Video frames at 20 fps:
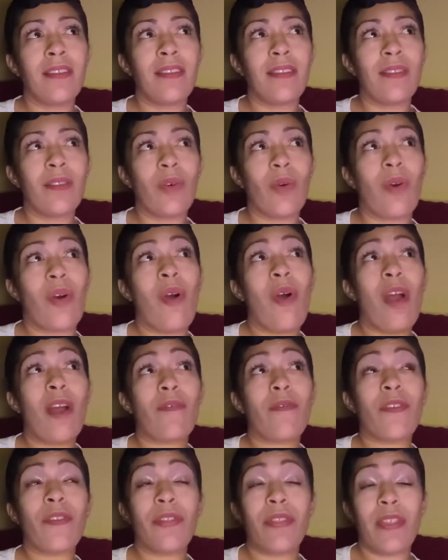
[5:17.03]
or hard
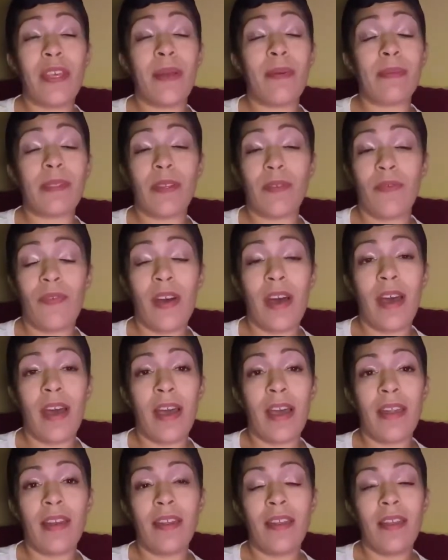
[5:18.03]
for them to
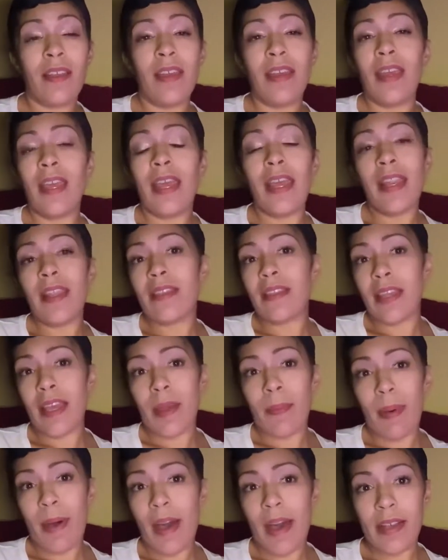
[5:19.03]
find
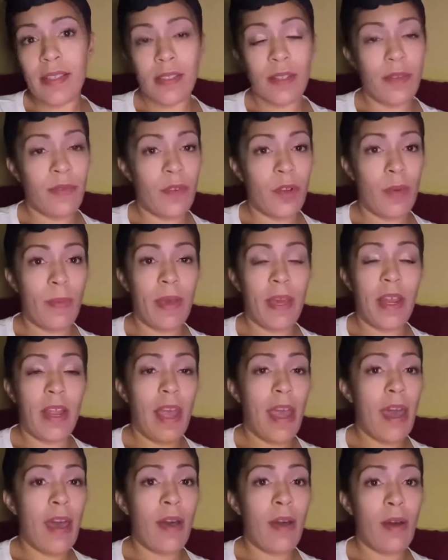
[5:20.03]
anything positive, no matter
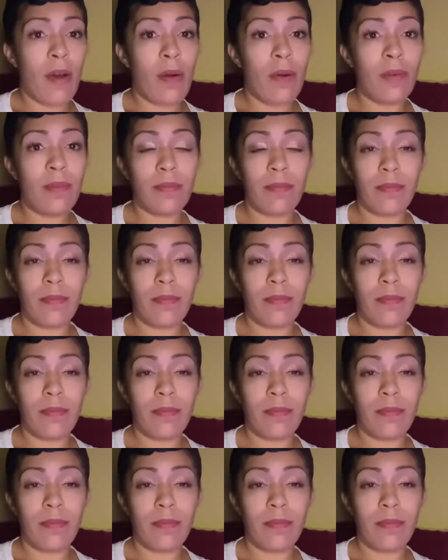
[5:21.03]
how